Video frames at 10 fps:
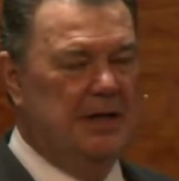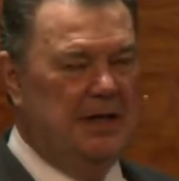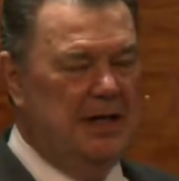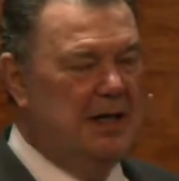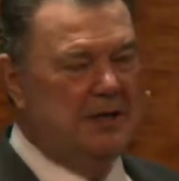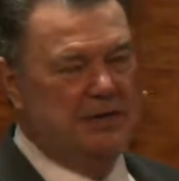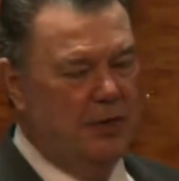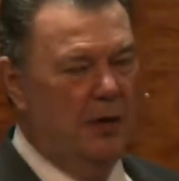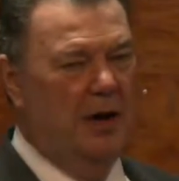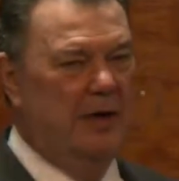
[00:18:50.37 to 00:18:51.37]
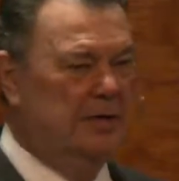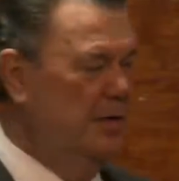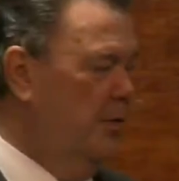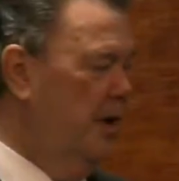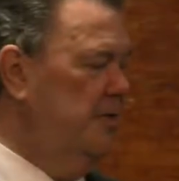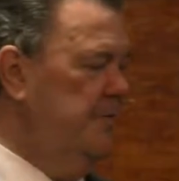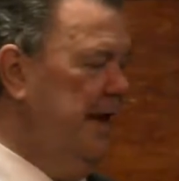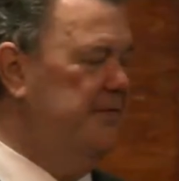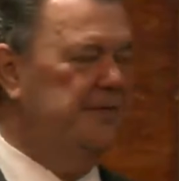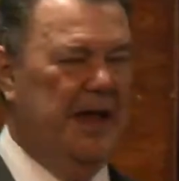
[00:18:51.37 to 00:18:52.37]
He is the Word, the Word
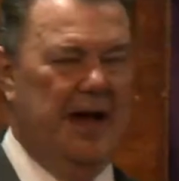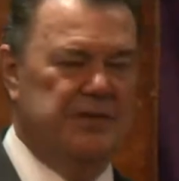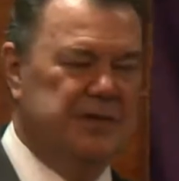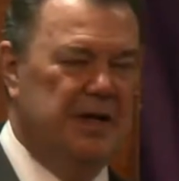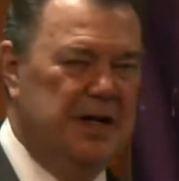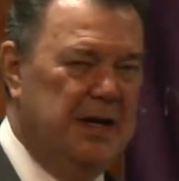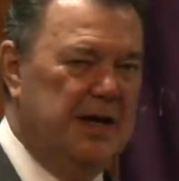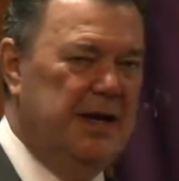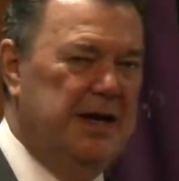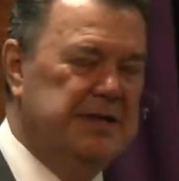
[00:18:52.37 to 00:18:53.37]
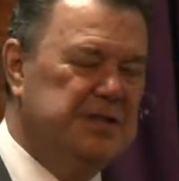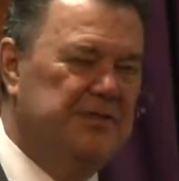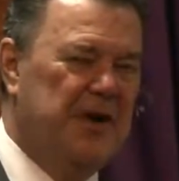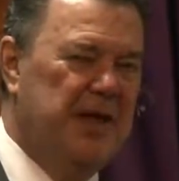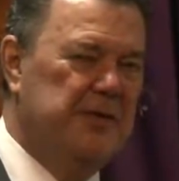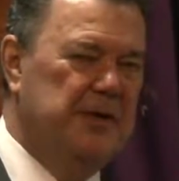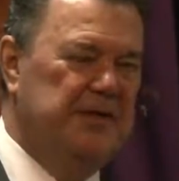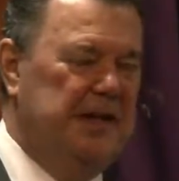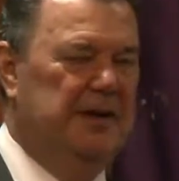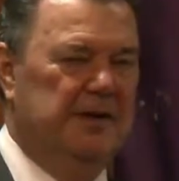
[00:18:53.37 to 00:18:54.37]
made flesh. He is the Father
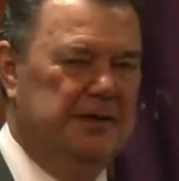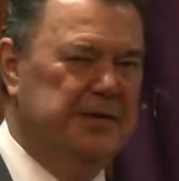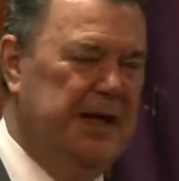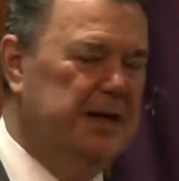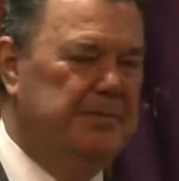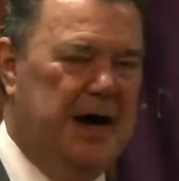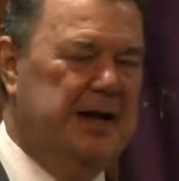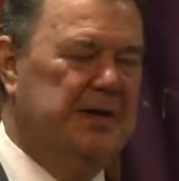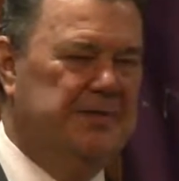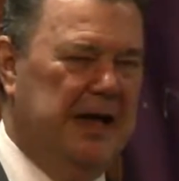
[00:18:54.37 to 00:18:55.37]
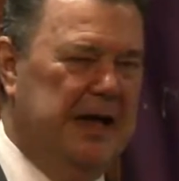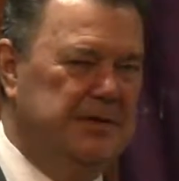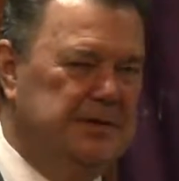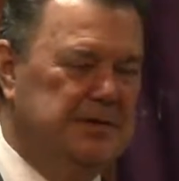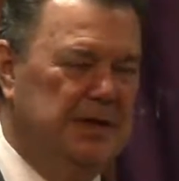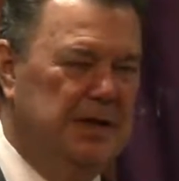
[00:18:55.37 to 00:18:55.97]
revealed in a body of flesh.